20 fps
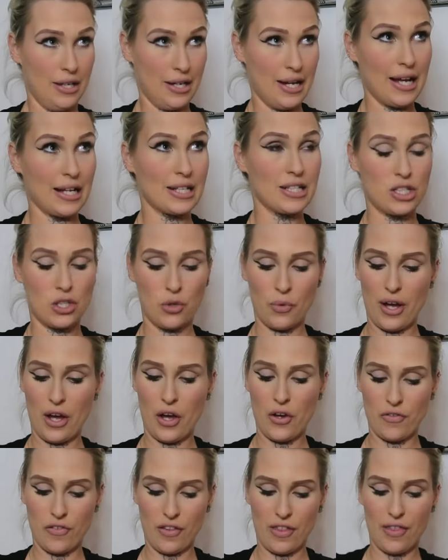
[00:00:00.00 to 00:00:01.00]
next to it
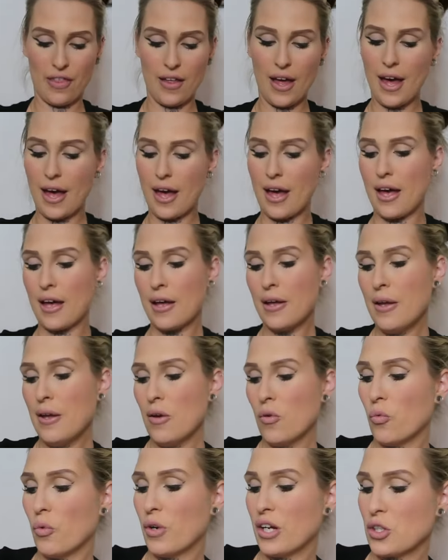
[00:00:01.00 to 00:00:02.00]
over there,
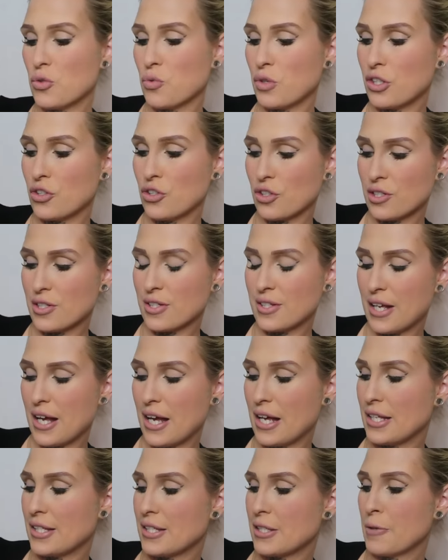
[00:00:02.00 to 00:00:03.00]
which one just
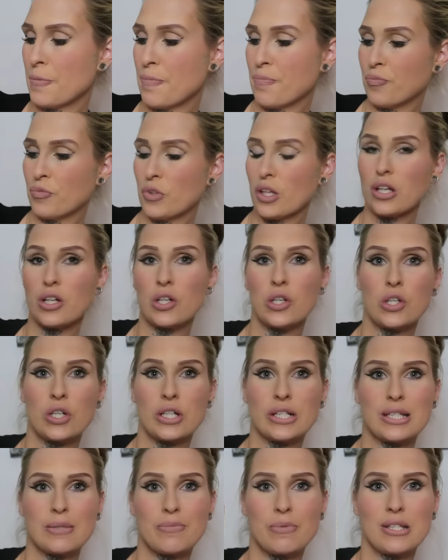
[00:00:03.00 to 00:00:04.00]
says
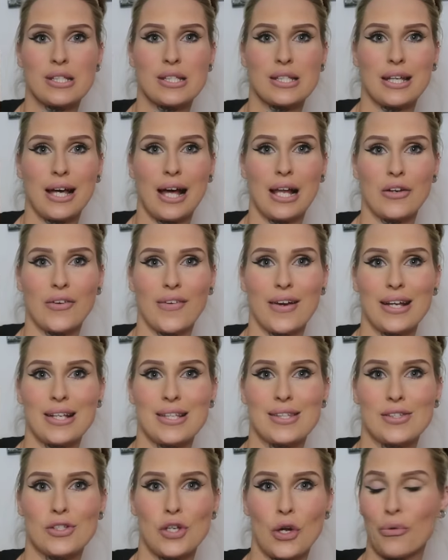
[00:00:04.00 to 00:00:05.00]
"Christmas
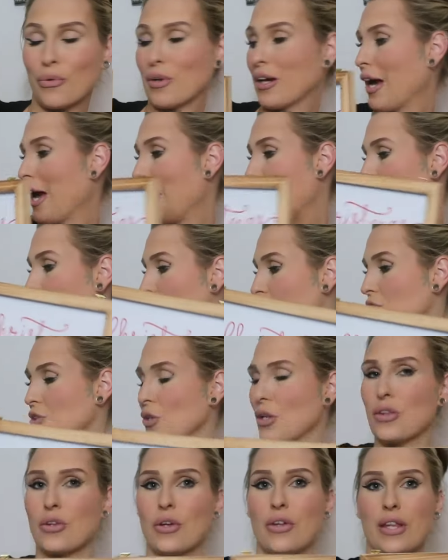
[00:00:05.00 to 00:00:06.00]
calories don't count,"
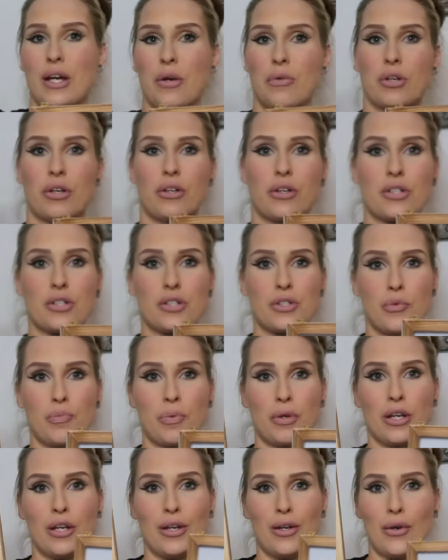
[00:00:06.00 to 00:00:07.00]
so I thought they would look
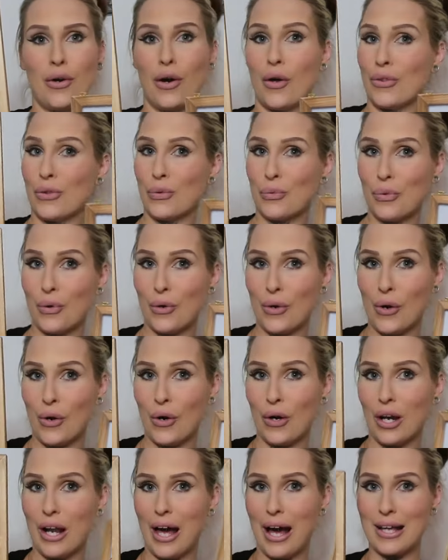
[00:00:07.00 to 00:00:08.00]
super cute on the
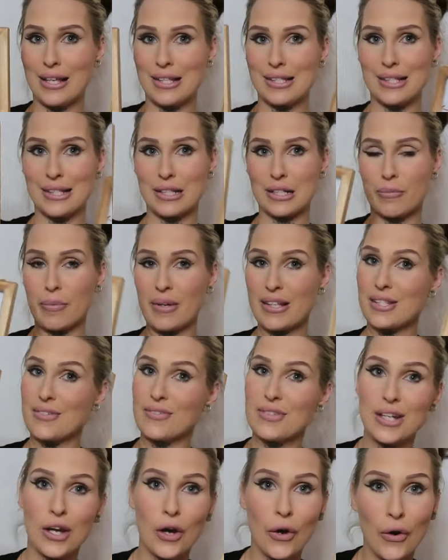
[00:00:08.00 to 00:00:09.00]
wall as little bits
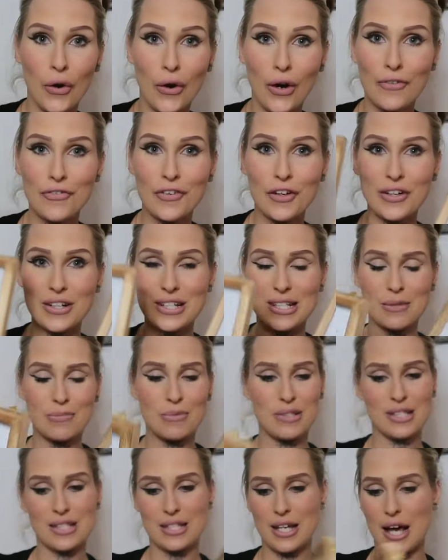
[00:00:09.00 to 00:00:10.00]
of decor for
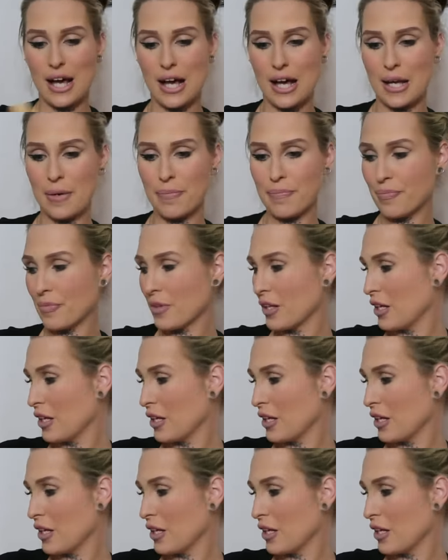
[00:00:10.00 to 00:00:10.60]
Christmas time.